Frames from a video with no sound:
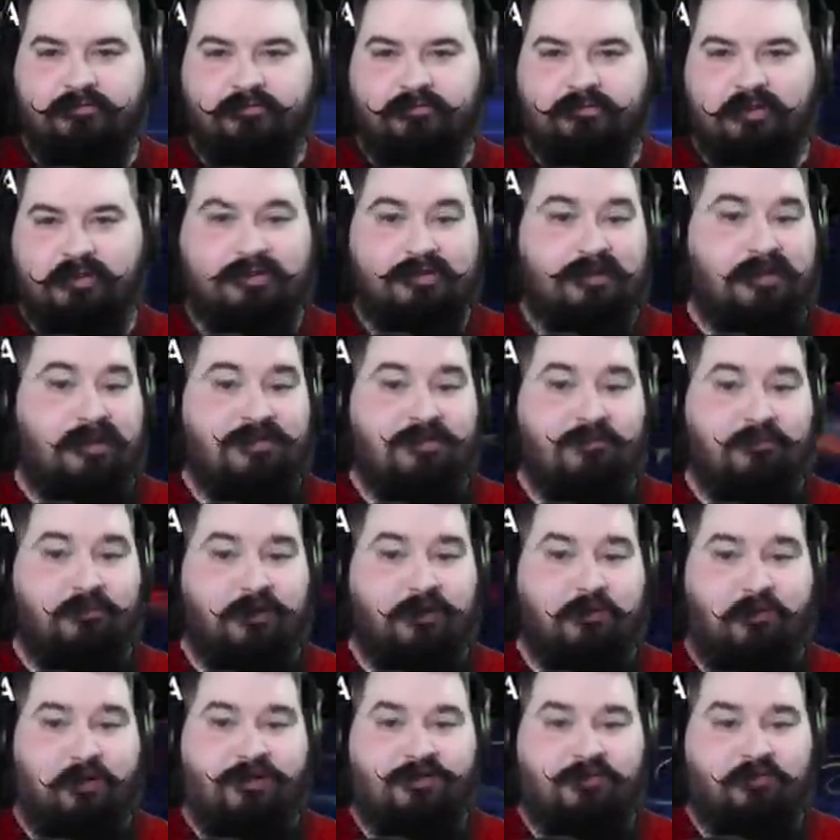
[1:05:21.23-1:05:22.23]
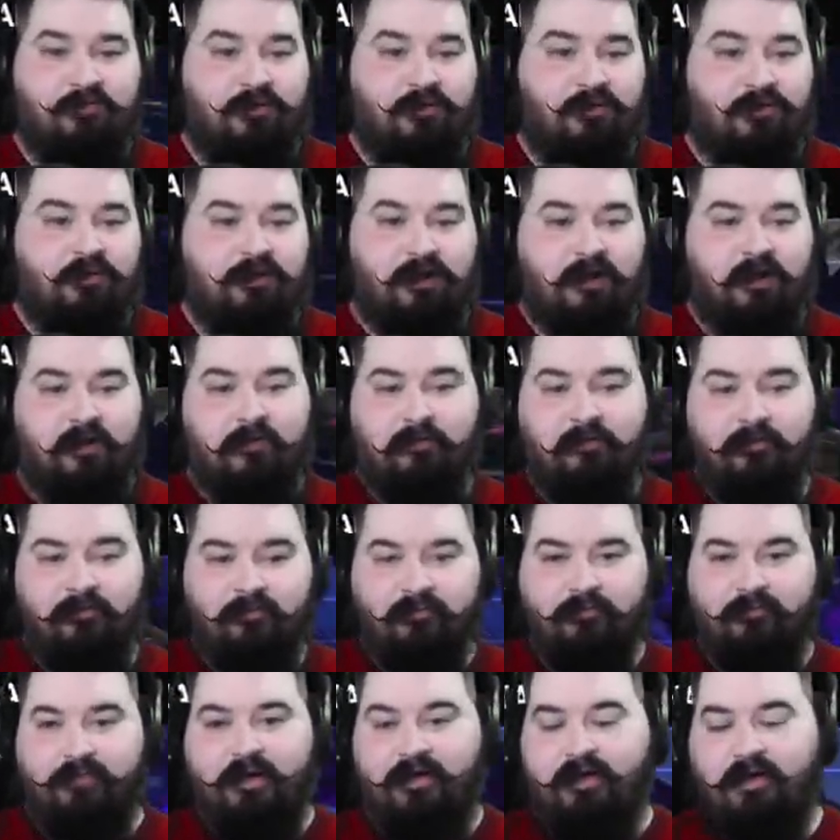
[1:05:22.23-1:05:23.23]
It's nice to play Raging Blow again,
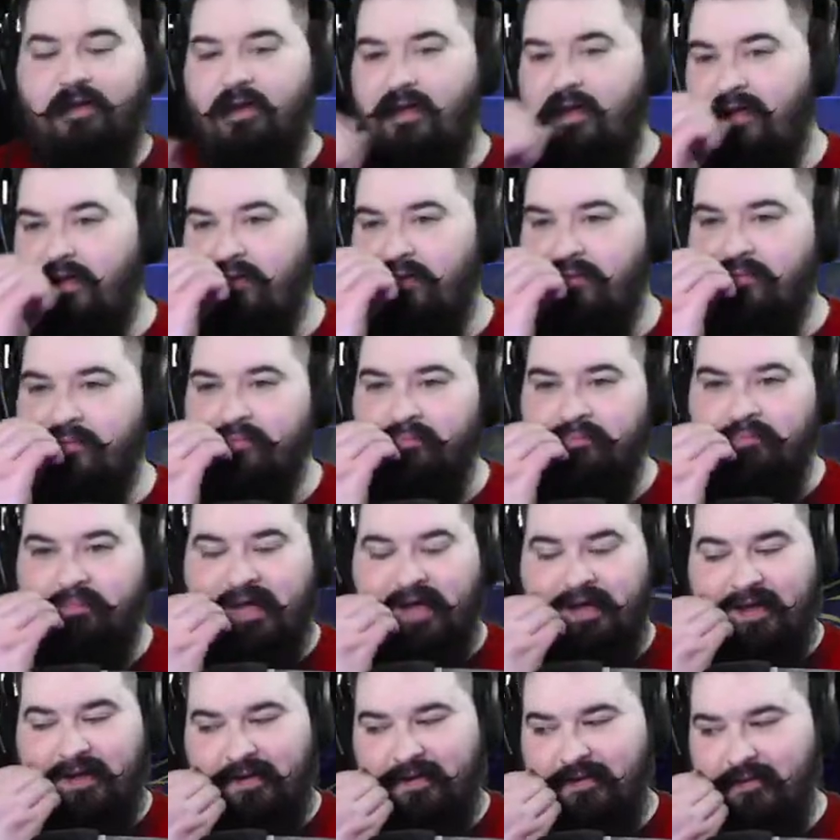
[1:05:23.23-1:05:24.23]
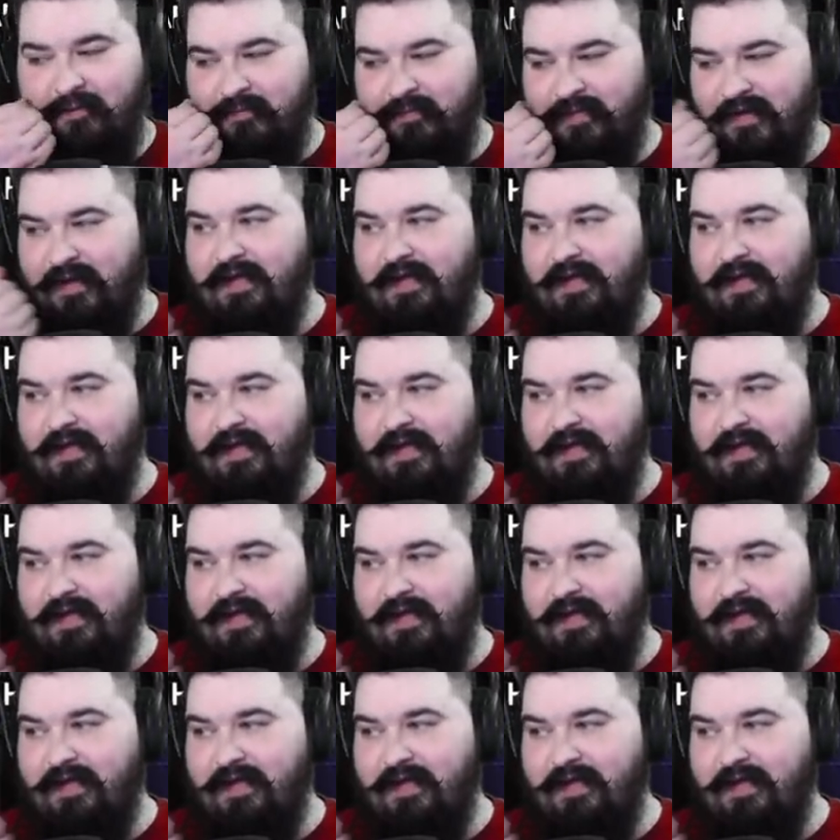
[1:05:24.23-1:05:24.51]
but man.